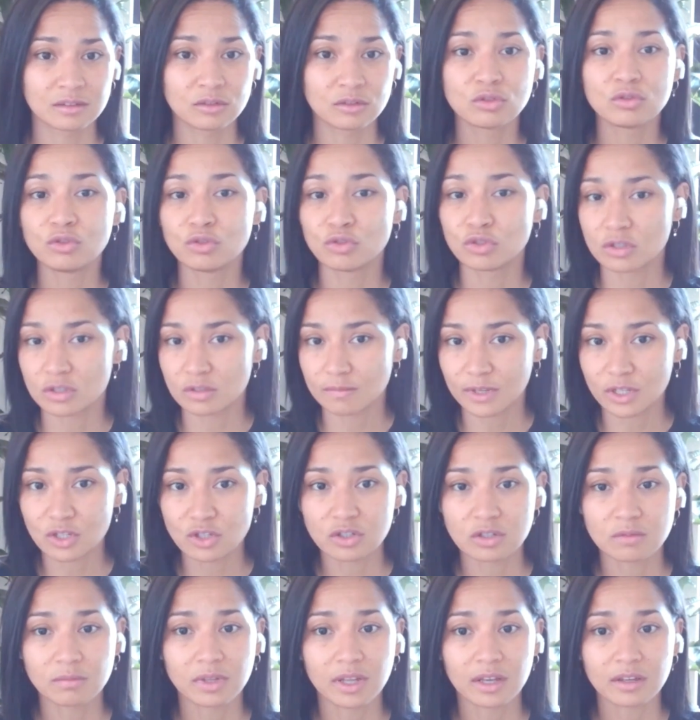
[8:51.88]
you just
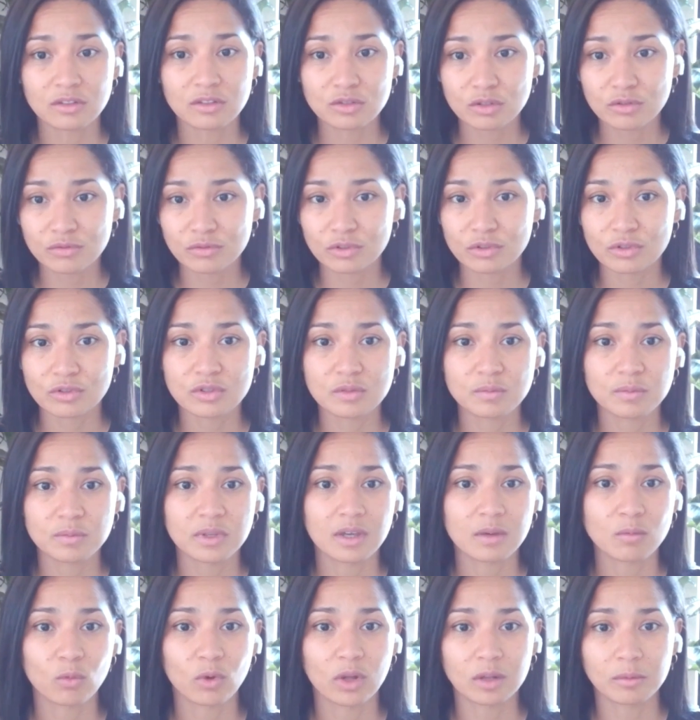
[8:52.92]
mentioned Black Surfers,
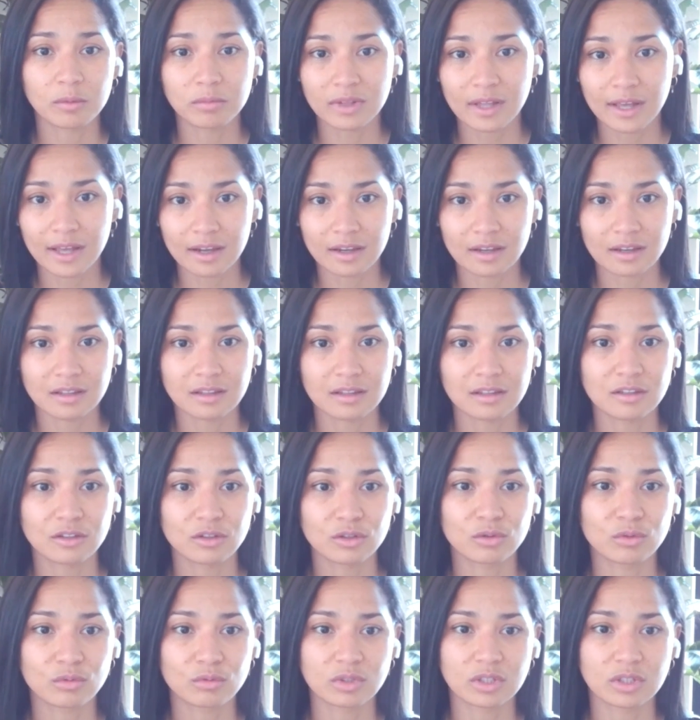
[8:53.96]
PM Wild Black. I
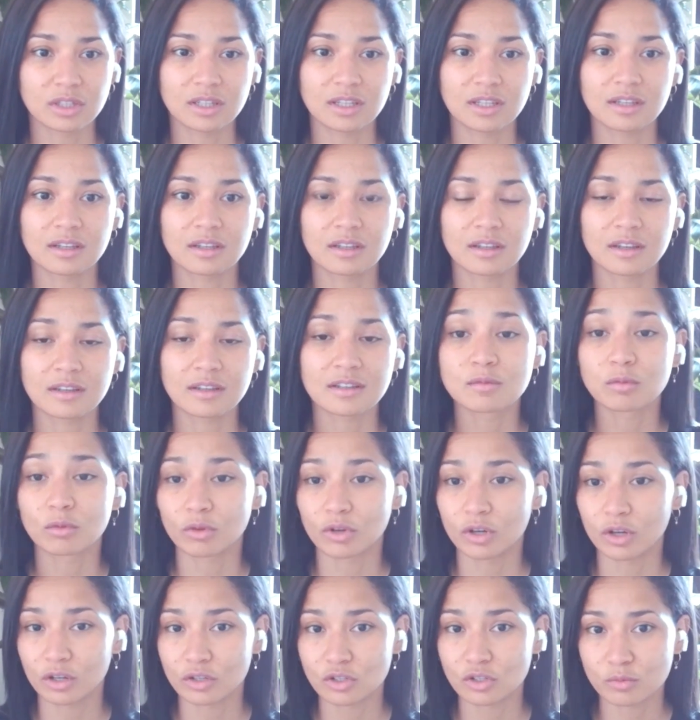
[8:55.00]
think you're really
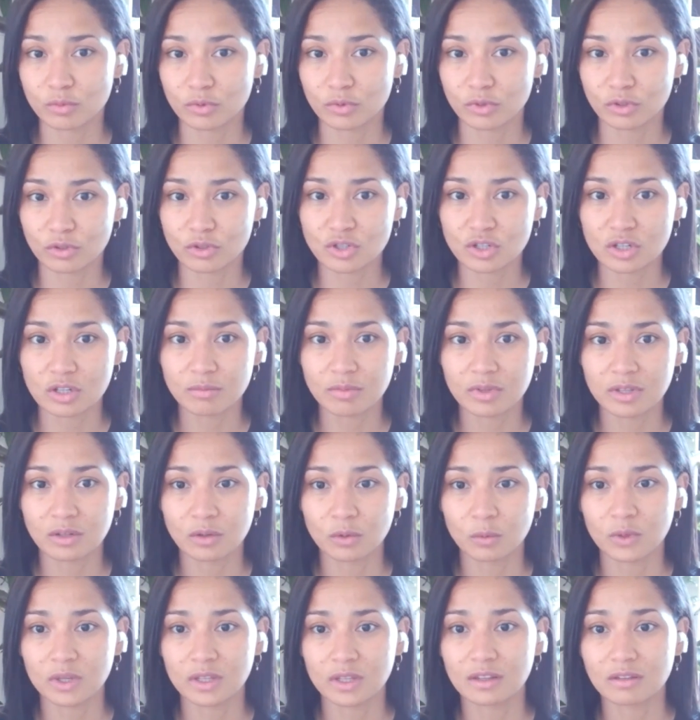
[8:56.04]
exploring entrepreneurship in
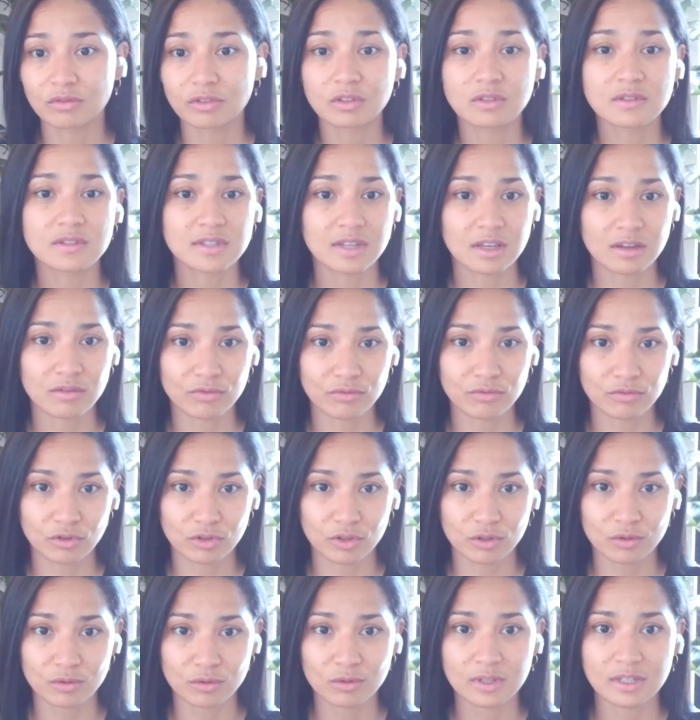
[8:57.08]
a way that feels safe for
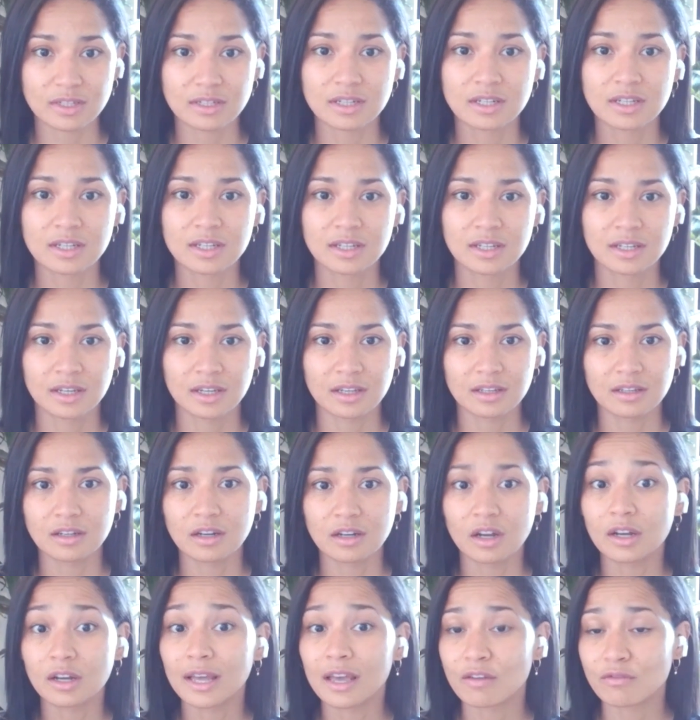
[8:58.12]
you. And I think
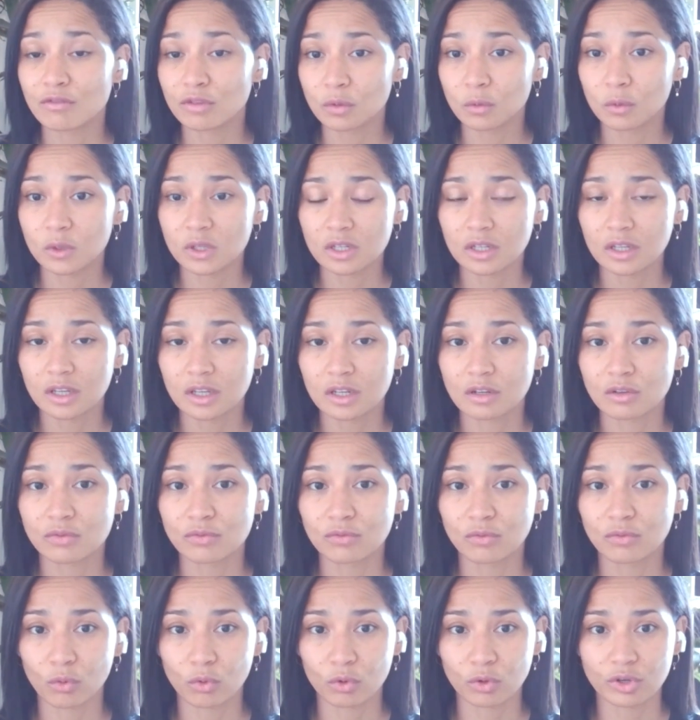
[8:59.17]
not everyone can
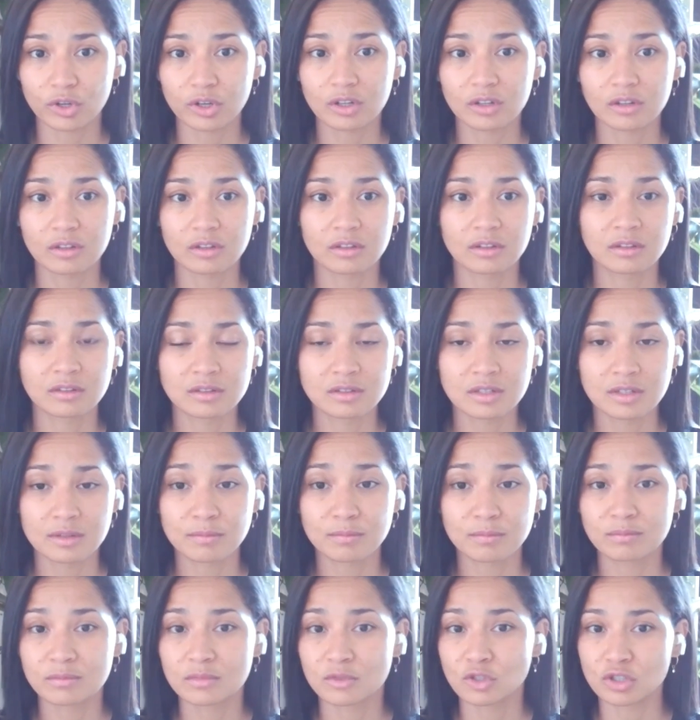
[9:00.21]
afford
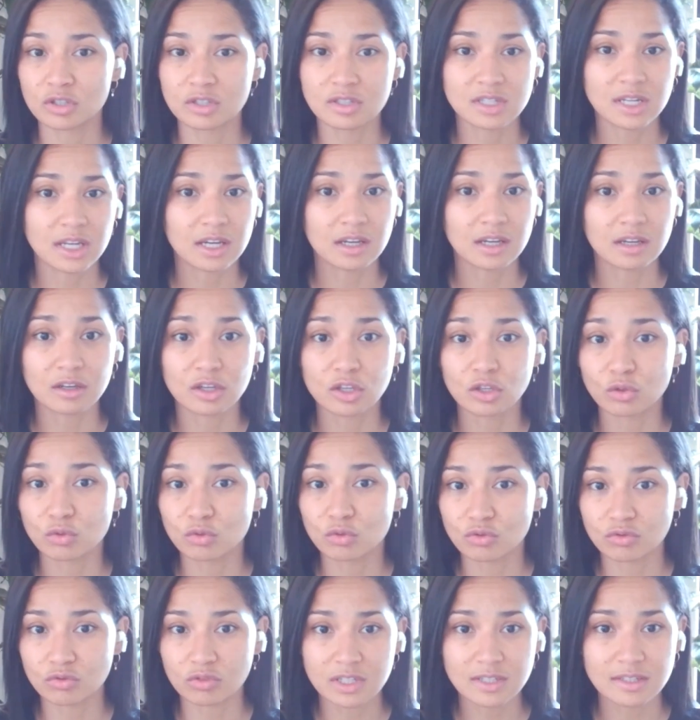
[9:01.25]
to just take a
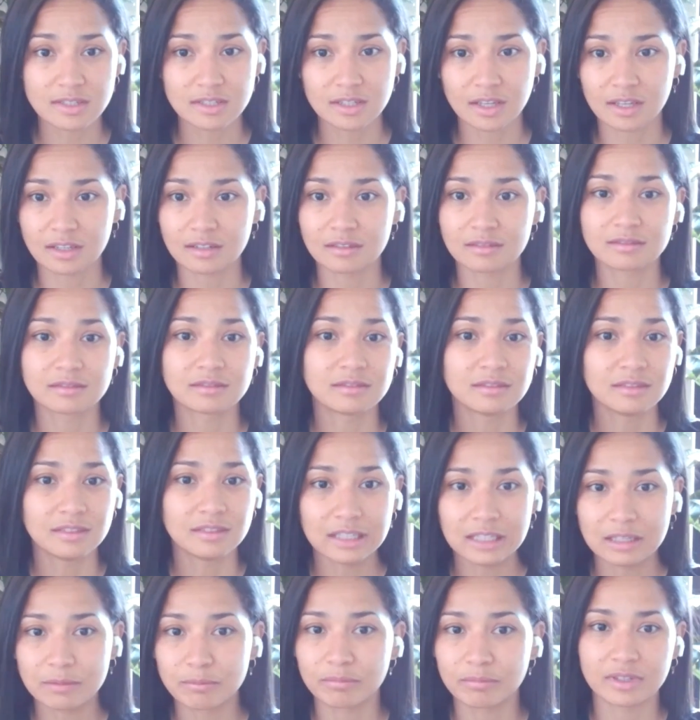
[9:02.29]
huge risk and
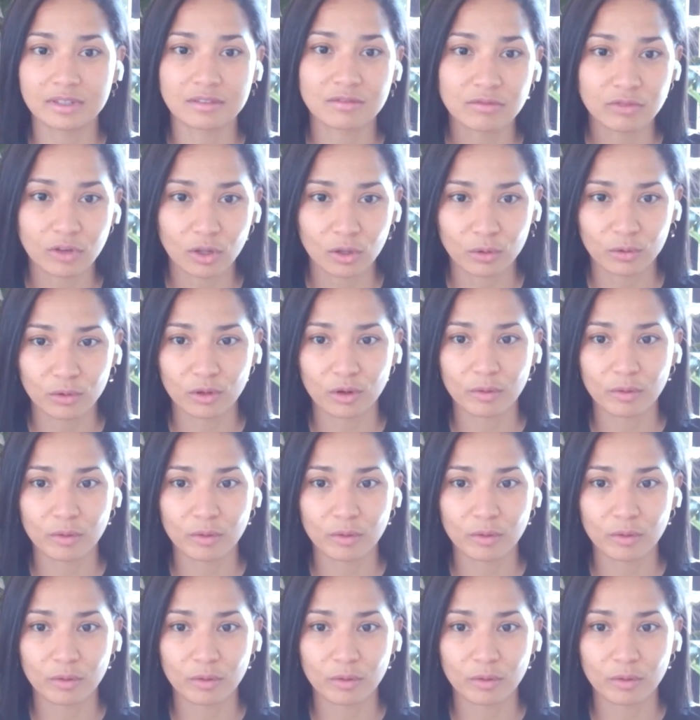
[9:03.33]
leap and follow their